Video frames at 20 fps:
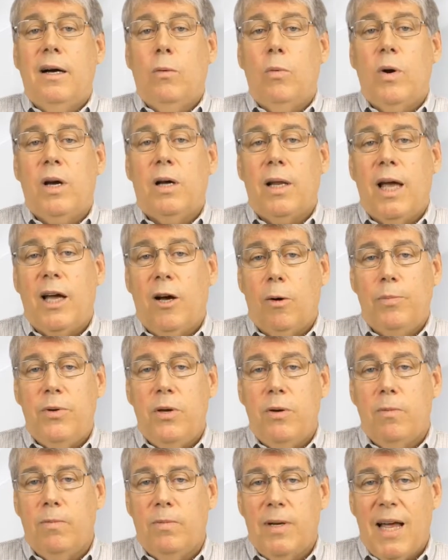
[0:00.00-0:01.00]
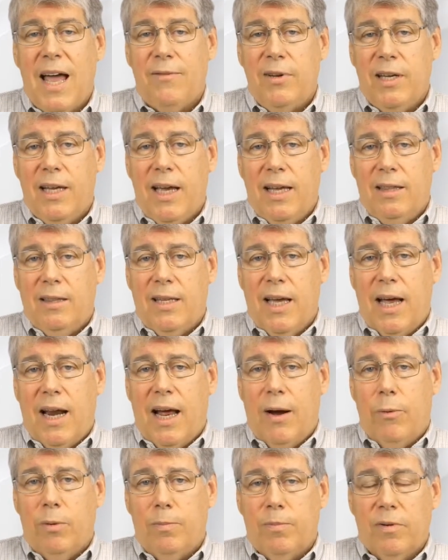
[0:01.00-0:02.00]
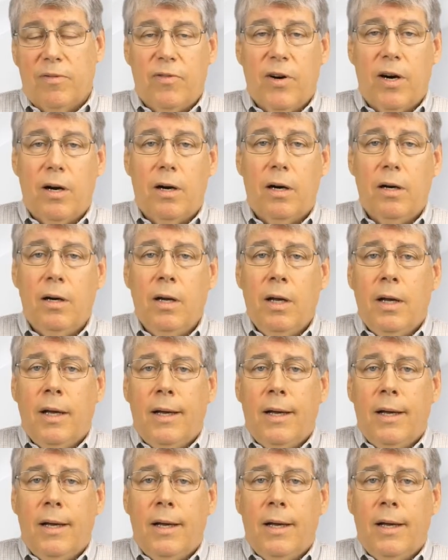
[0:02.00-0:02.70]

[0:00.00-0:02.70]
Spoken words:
we'll help you navigate that. I would prefer,